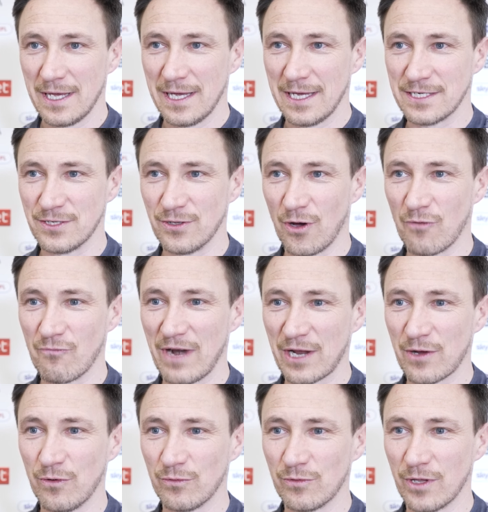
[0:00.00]
it's not a
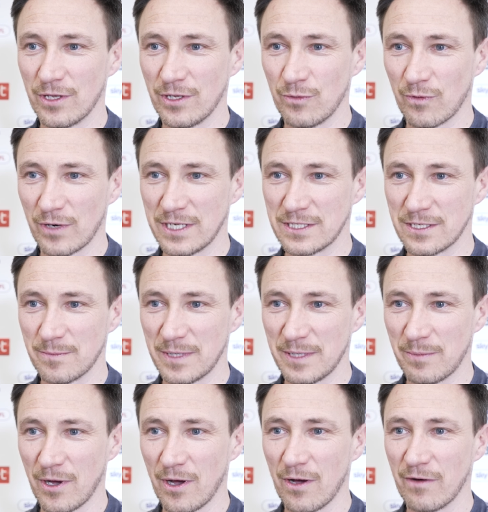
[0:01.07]
record that you wanted to be
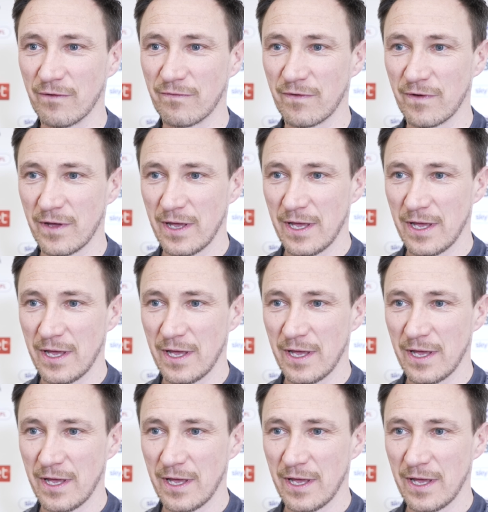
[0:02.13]
part of.